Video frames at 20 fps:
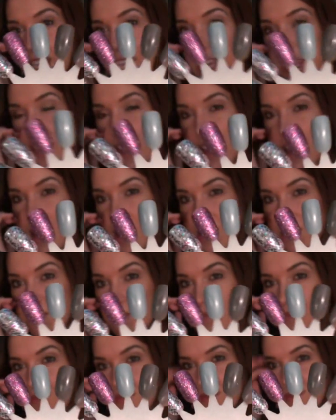pretty,
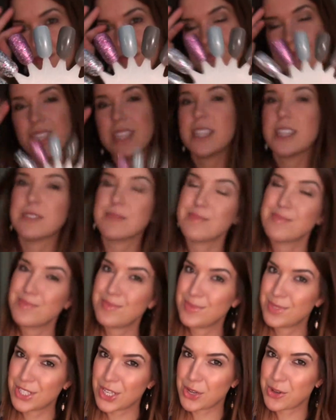um, you know,
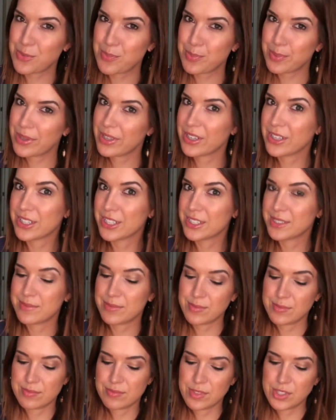taupe
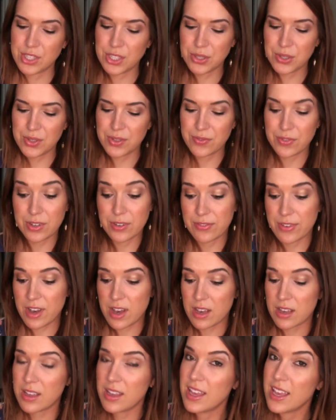or nude for
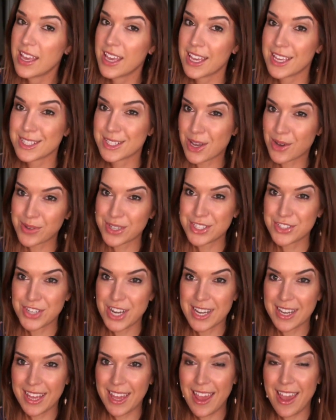fall is always
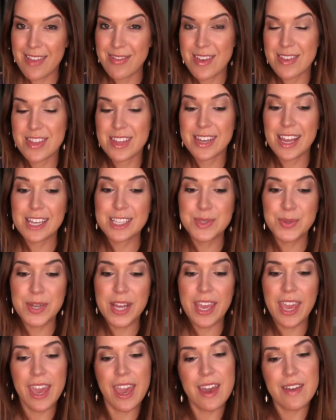trendy. And then the next
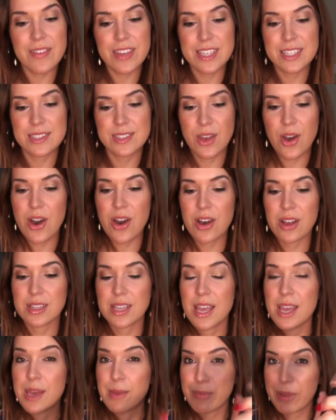one I have is
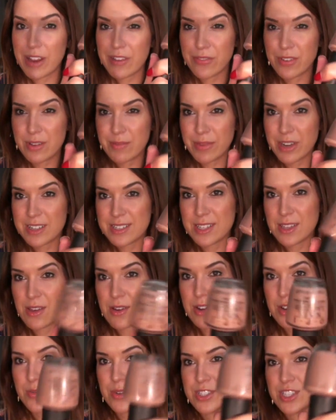called Barefoot in
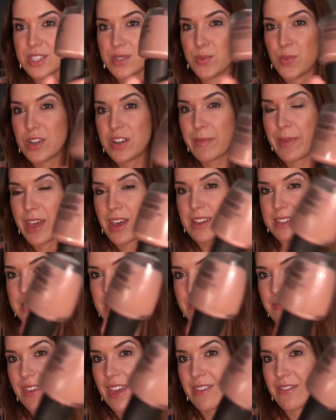Barcelona, which is one of my
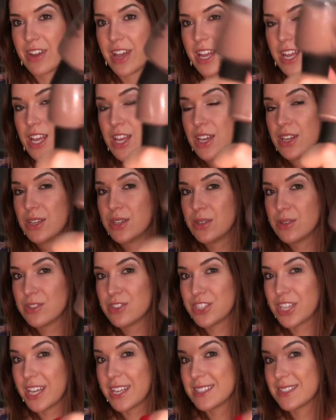all-time favorite
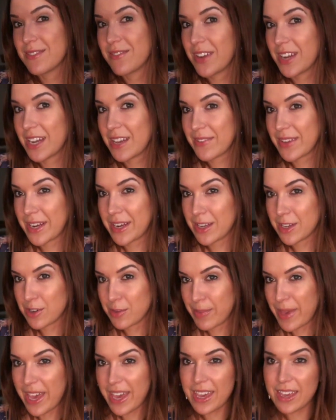nude shades. Very, very
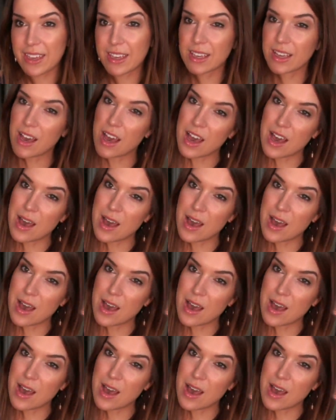opaque,